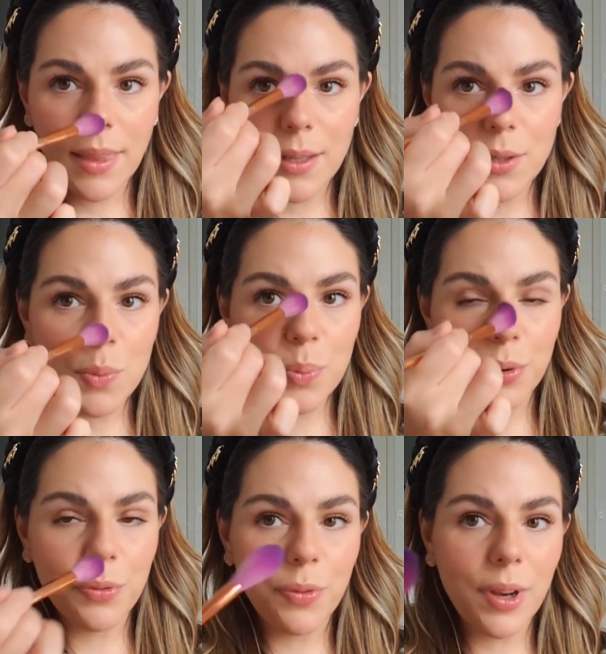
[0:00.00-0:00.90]
Super
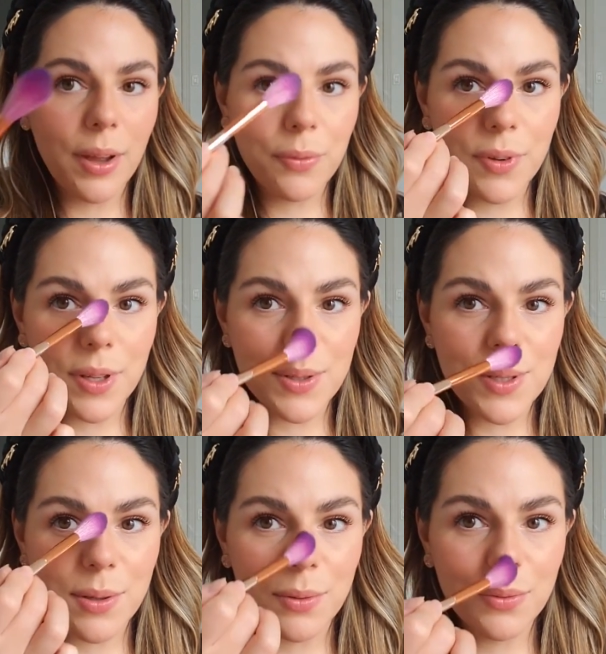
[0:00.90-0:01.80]
fluffy and
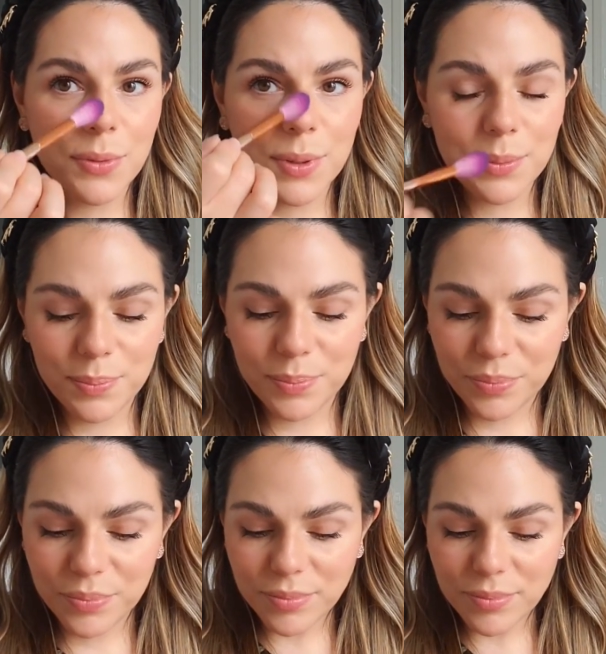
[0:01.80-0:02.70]
soft.
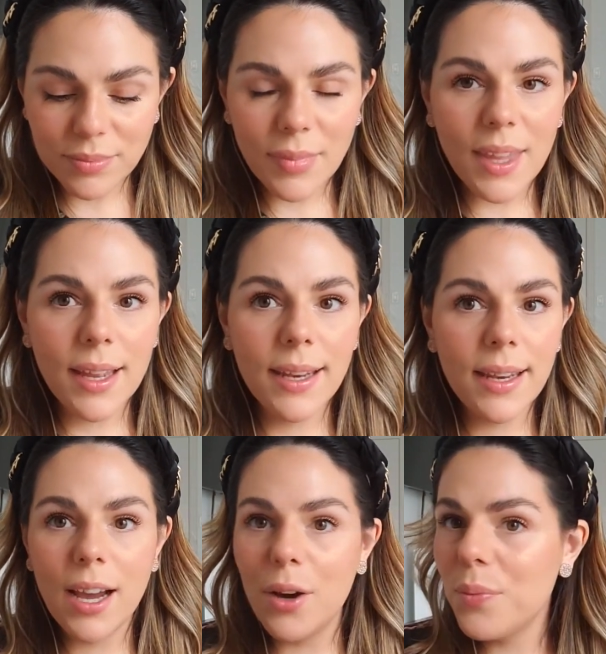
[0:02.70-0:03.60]
And
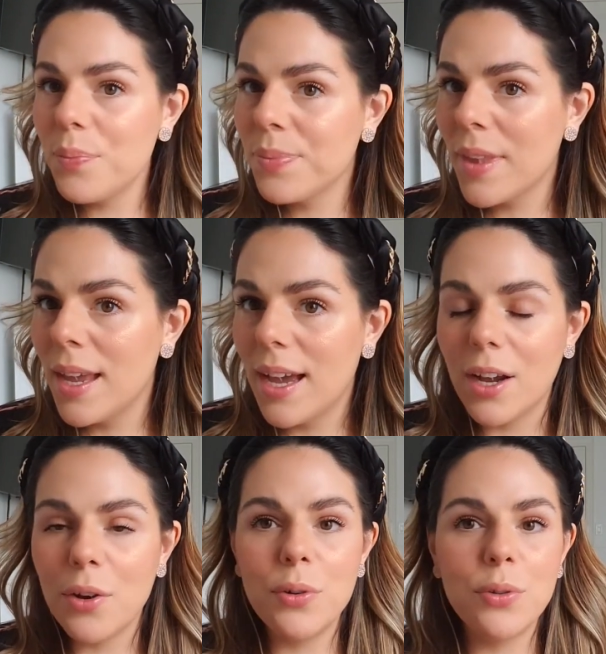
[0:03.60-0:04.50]
now
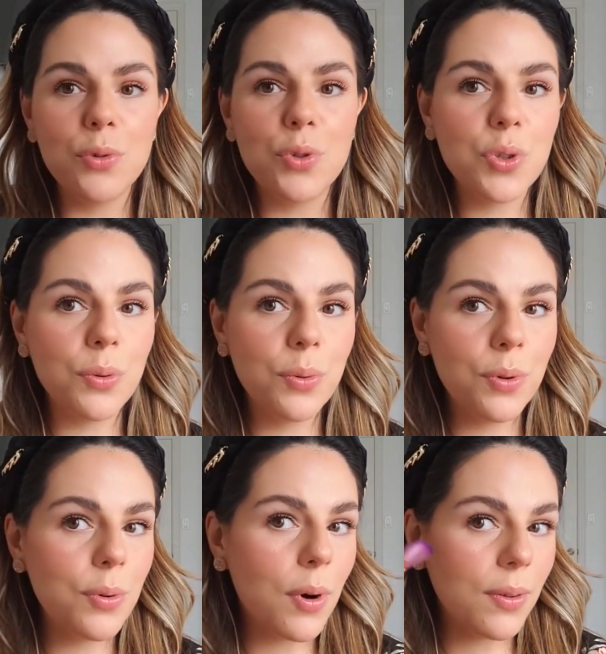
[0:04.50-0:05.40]
I'm going to show
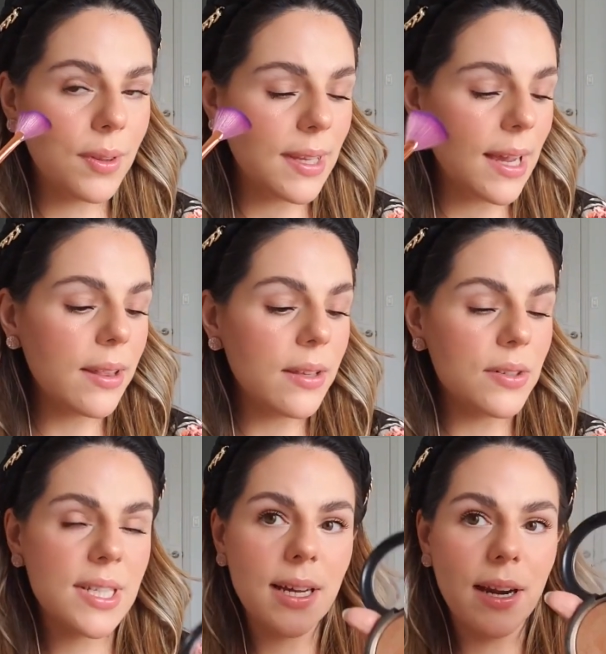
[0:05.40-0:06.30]
you on the other
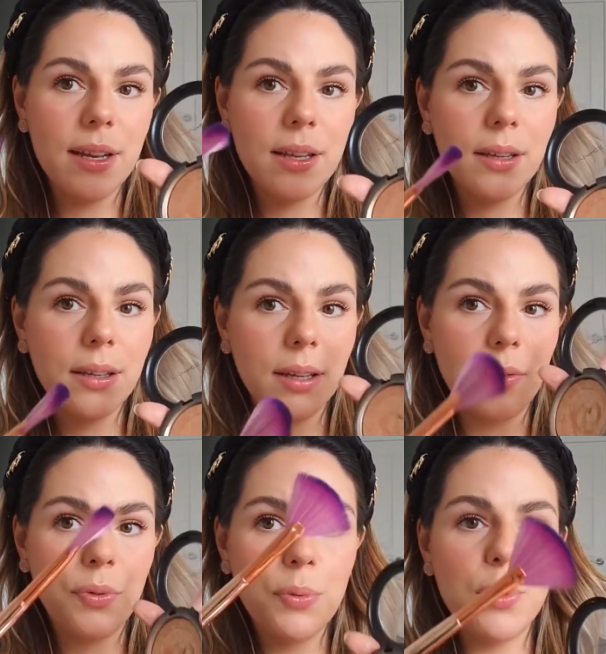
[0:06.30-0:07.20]
side,
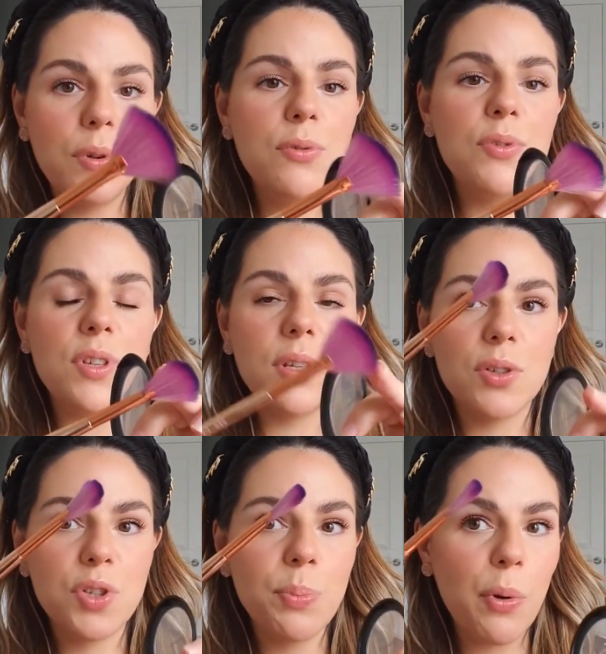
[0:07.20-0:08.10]
if you were using the
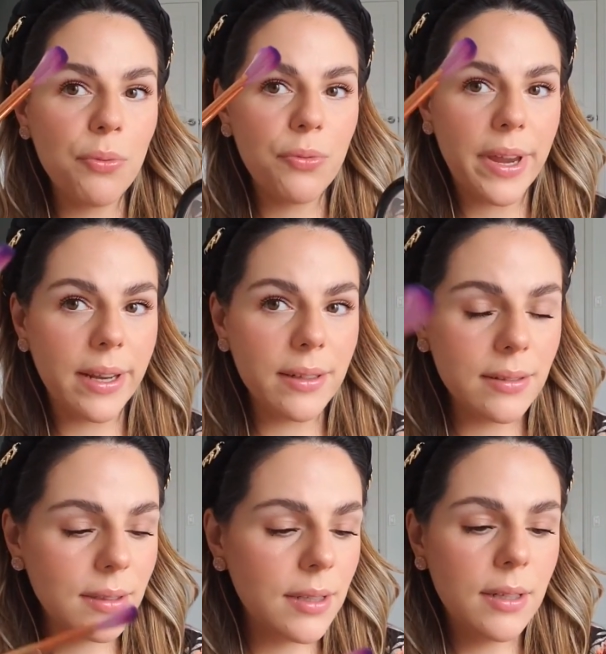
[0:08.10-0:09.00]
small fan,
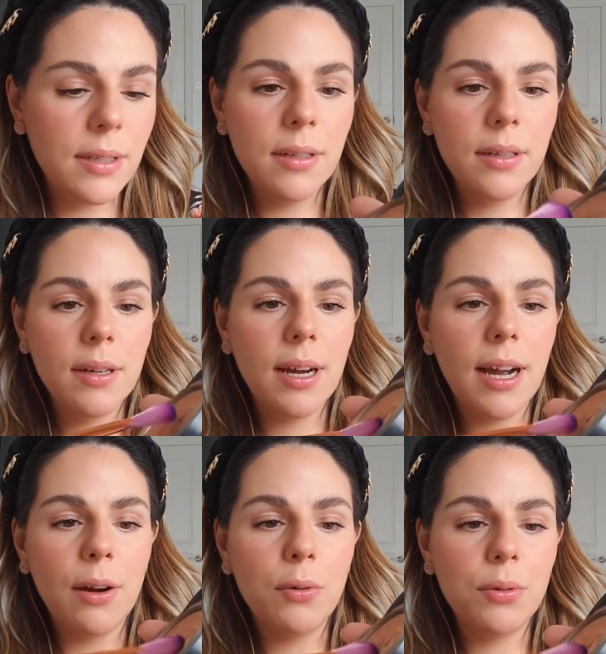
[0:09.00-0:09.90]

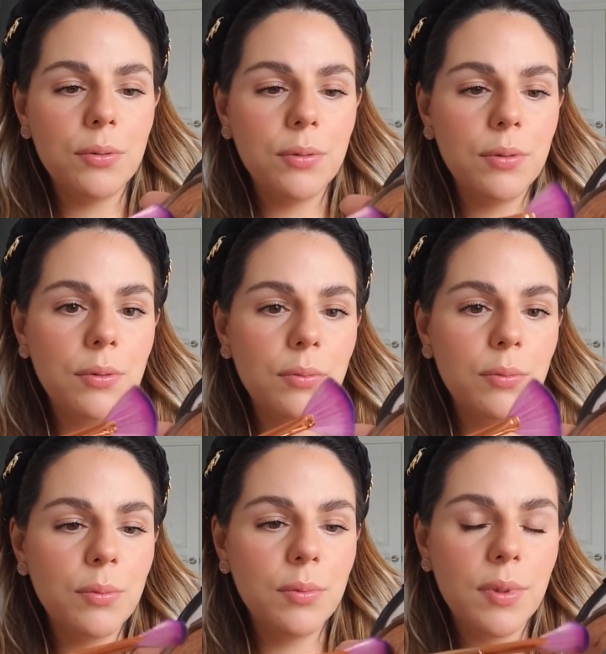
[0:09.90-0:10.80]
how
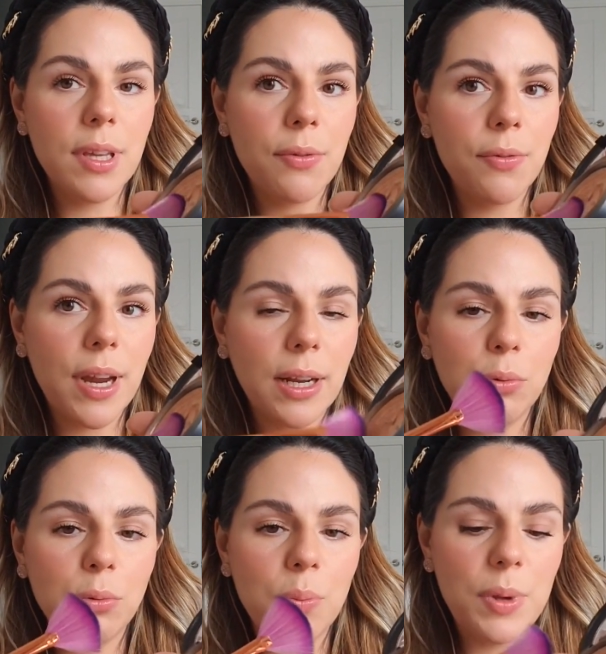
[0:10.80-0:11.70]
the effect
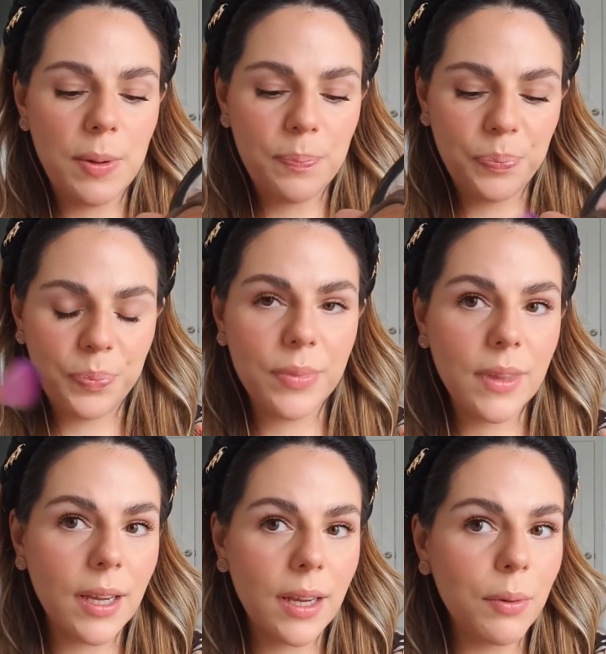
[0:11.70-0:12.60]
will be.
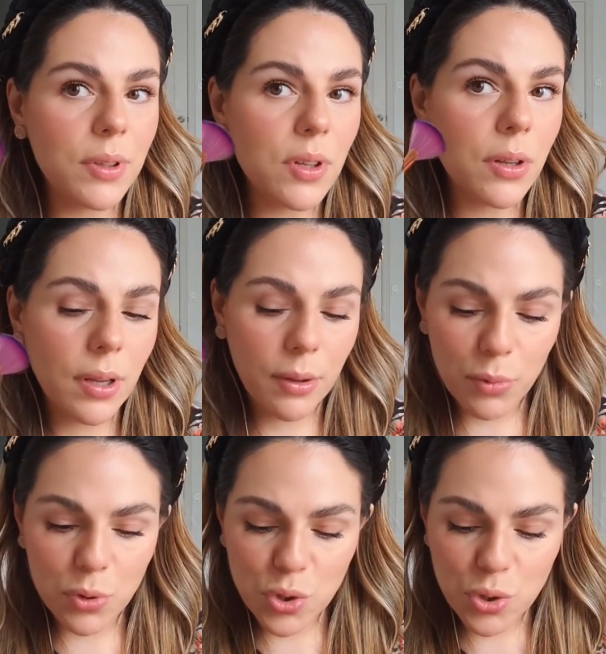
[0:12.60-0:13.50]
I
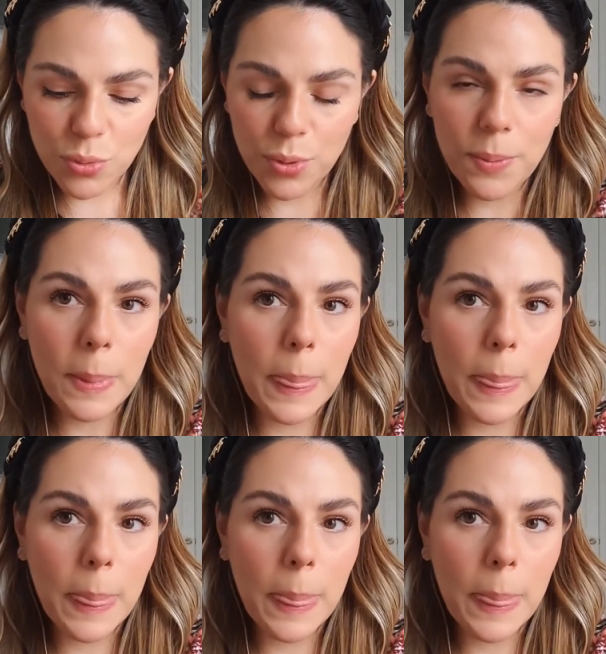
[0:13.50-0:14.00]
will show you.